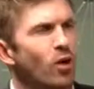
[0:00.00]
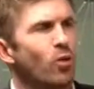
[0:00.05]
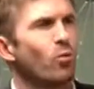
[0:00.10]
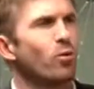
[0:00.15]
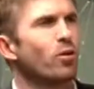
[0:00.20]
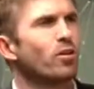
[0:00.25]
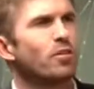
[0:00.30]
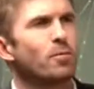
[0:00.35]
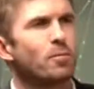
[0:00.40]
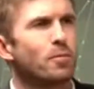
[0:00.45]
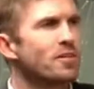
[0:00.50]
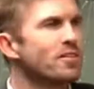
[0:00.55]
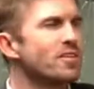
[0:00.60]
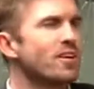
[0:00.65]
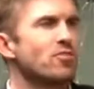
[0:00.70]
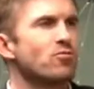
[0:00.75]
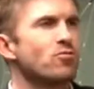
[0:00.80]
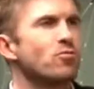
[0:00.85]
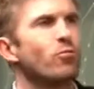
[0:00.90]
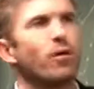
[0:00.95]
What are the
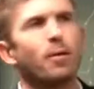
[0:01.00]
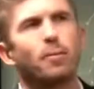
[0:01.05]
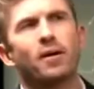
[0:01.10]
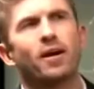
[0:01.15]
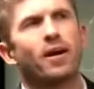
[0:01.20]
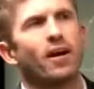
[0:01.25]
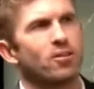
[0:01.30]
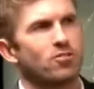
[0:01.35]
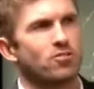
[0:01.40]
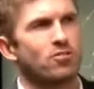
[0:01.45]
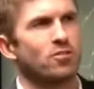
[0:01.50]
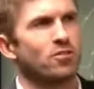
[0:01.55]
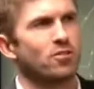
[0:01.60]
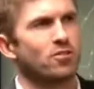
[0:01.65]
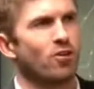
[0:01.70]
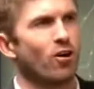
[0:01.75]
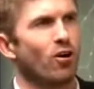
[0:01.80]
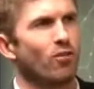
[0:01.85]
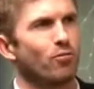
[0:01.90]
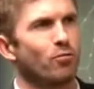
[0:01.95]
potential
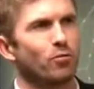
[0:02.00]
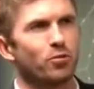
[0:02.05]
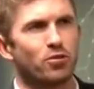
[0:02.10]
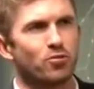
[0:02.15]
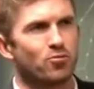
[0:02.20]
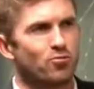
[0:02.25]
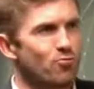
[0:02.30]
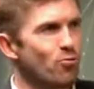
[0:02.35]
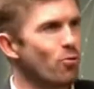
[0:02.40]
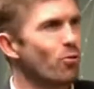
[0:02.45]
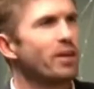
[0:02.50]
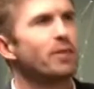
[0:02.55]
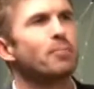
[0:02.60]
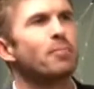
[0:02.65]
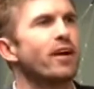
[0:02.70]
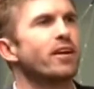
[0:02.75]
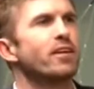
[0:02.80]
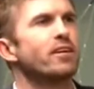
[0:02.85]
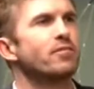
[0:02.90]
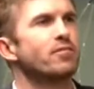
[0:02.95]
repercussions of withdrawing
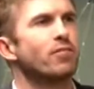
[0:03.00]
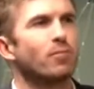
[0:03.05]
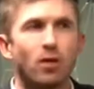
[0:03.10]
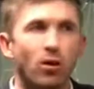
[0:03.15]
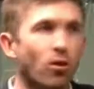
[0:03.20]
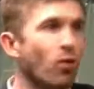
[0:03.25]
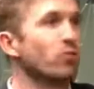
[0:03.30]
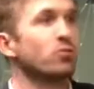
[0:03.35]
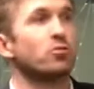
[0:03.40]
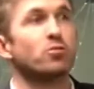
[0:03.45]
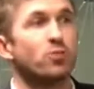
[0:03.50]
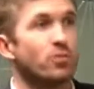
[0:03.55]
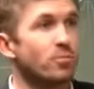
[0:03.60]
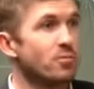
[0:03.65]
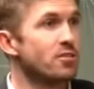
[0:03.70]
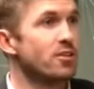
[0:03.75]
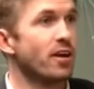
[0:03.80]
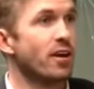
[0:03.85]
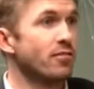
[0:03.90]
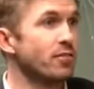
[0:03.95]
money from a long-term
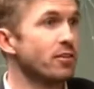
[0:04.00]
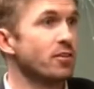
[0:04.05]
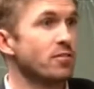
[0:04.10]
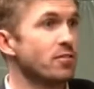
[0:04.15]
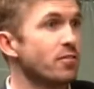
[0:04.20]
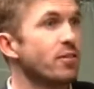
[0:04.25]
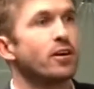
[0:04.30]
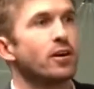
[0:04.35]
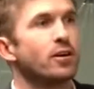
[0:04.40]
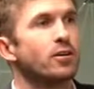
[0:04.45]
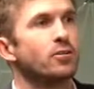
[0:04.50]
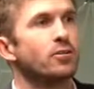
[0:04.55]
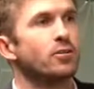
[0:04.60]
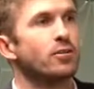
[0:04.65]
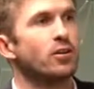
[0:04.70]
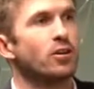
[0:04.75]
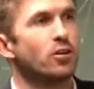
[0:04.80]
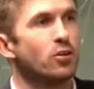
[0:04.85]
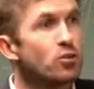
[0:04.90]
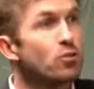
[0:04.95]
savings vehicle